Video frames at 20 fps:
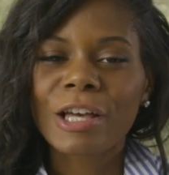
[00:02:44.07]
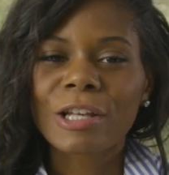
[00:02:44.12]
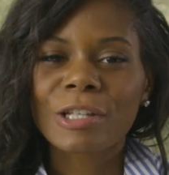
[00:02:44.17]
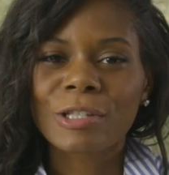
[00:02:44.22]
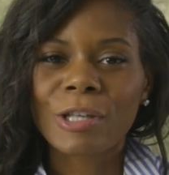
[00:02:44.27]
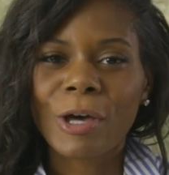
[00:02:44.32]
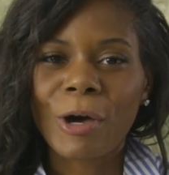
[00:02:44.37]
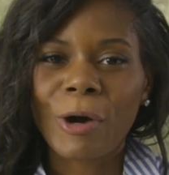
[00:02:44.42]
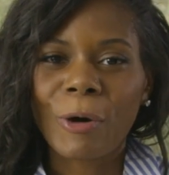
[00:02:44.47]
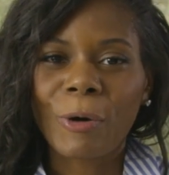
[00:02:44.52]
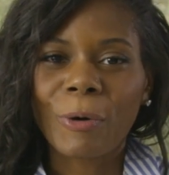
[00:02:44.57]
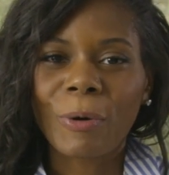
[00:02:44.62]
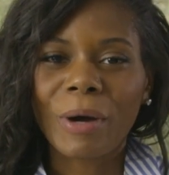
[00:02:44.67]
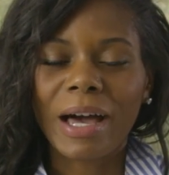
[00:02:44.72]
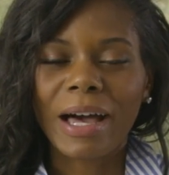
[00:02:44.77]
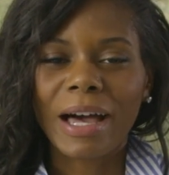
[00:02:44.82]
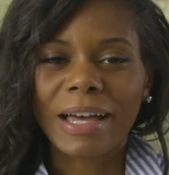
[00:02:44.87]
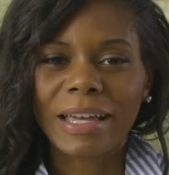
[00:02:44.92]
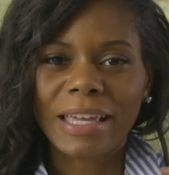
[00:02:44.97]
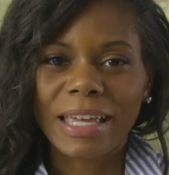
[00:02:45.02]
So
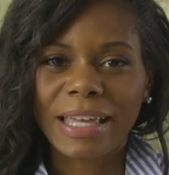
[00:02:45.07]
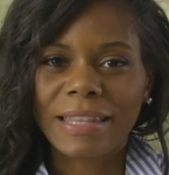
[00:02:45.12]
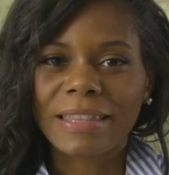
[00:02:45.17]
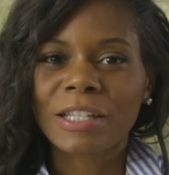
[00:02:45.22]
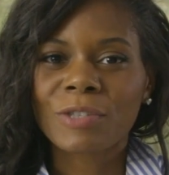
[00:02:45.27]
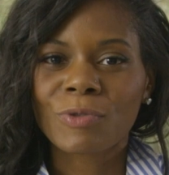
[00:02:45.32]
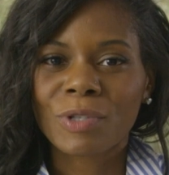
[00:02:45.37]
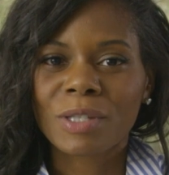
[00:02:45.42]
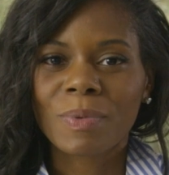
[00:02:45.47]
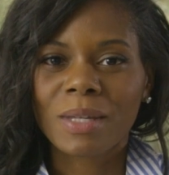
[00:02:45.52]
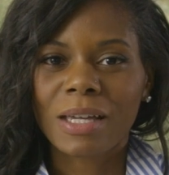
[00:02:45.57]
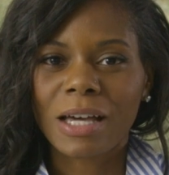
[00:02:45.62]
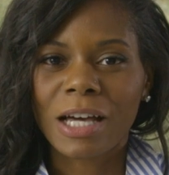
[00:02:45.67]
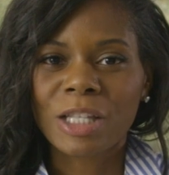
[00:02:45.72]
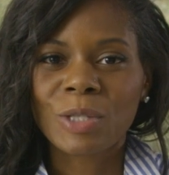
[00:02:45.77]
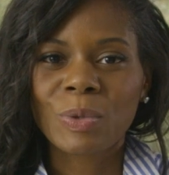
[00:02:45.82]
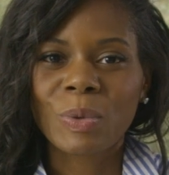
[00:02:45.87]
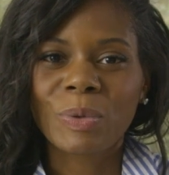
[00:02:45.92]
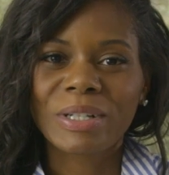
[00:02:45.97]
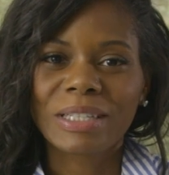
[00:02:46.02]
again, this was
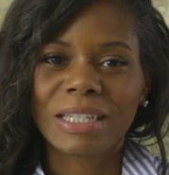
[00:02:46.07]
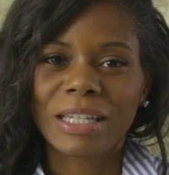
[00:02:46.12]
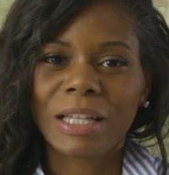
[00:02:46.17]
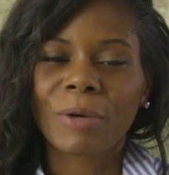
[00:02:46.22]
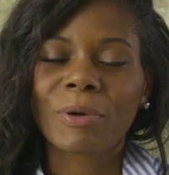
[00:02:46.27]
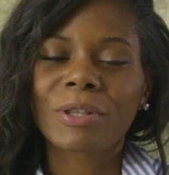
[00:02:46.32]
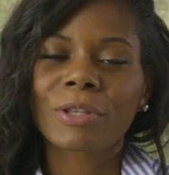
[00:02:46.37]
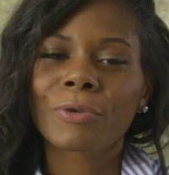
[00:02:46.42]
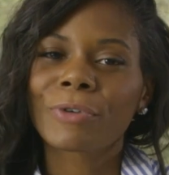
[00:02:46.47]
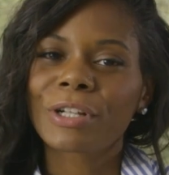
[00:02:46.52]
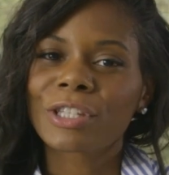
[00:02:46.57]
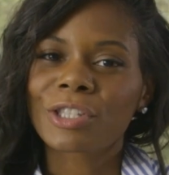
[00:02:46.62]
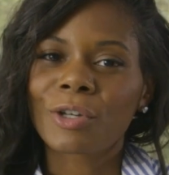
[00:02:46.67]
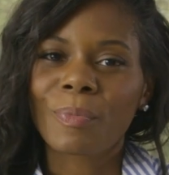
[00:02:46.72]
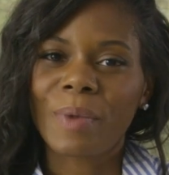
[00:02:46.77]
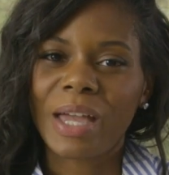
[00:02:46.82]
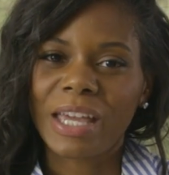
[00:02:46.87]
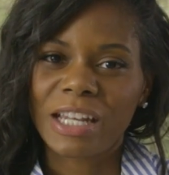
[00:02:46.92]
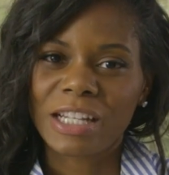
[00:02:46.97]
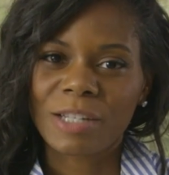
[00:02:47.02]
because we were dealing with a
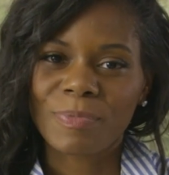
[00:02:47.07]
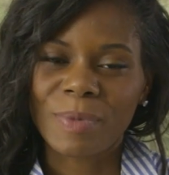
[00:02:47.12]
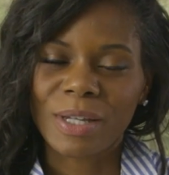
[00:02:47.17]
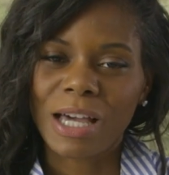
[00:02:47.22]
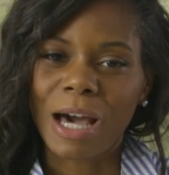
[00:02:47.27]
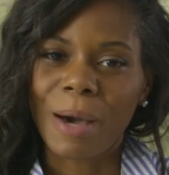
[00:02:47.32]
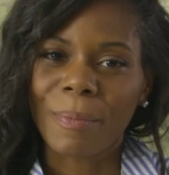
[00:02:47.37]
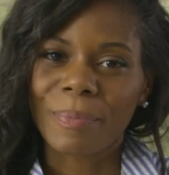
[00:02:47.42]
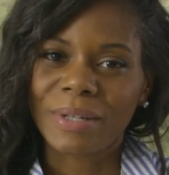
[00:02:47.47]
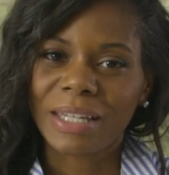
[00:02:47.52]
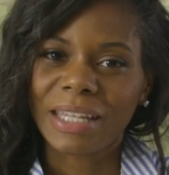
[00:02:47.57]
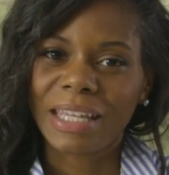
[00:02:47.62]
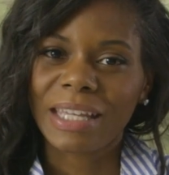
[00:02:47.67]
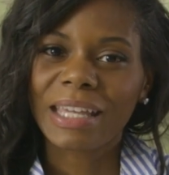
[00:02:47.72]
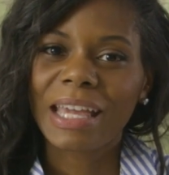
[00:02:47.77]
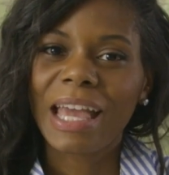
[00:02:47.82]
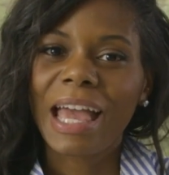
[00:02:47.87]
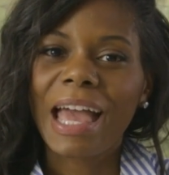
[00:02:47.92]
rental management company.